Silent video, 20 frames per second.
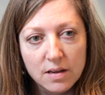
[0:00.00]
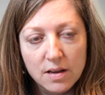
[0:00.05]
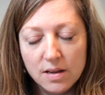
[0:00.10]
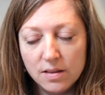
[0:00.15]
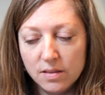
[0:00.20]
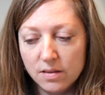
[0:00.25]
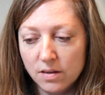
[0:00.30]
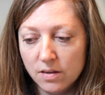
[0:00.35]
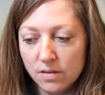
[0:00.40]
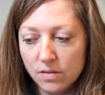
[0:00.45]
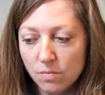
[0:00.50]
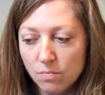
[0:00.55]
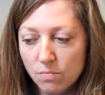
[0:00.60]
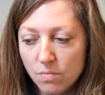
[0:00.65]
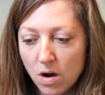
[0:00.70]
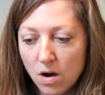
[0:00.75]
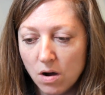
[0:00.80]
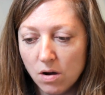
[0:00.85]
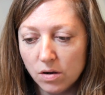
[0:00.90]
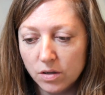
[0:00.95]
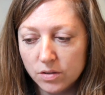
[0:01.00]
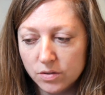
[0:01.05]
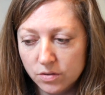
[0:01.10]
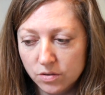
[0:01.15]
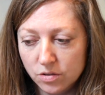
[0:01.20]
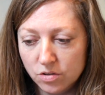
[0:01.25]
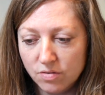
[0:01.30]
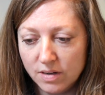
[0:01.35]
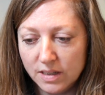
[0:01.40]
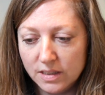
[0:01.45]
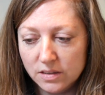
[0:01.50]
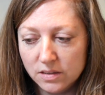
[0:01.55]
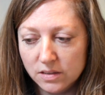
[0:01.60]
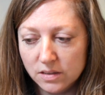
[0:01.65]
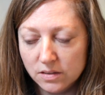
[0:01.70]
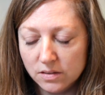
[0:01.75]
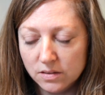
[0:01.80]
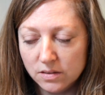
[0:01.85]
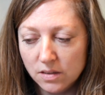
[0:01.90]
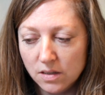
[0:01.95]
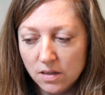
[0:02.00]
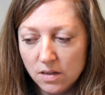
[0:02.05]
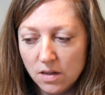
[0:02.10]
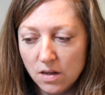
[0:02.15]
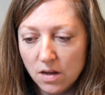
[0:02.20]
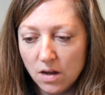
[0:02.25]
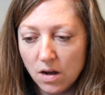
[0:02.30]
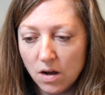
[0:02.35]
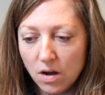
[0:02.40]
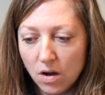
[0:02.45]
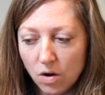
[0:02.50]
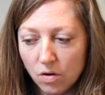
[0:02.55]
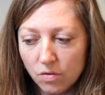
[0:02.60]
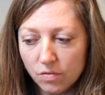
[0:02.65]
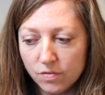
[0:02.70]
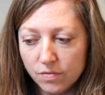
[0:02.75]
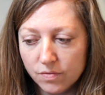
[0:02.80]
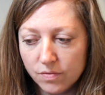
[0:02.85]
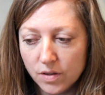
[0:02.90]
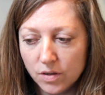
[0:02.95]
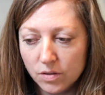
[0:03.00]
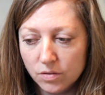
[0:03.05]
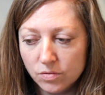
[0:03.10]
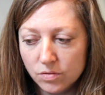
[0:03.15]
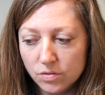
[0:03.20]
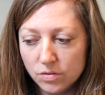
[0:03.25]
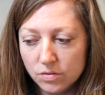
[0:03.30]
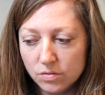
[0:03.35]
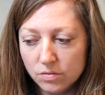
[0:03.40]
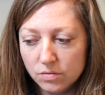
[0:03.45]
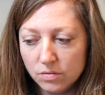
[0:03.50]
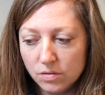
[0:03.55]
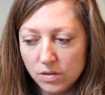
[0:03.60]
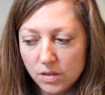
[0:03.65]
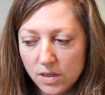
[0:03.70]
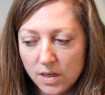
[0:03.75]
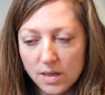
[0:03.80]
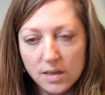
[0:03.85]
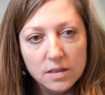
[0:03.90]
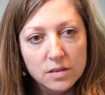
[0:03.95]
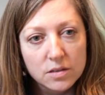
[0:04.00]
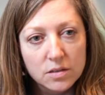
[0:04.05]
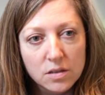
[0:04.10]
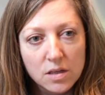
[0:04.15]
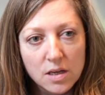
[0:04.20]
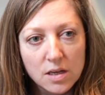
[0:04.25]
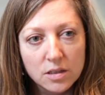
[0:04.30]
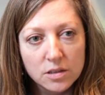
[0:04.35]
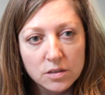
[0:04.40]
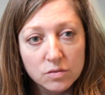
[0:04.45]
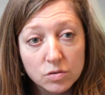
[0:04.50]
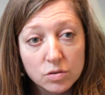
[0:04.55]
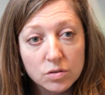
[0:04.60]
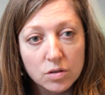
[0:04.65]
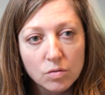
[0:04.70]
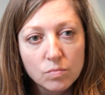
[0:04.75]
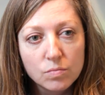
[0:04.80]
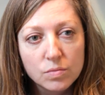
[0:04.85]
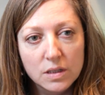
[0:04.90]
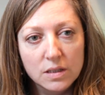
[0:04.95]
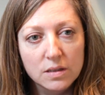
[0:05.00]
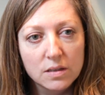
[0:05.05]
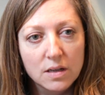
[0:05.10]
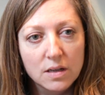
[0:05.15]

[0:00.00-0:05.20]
uh, the, the marks, the traces of those years and years of sculpting the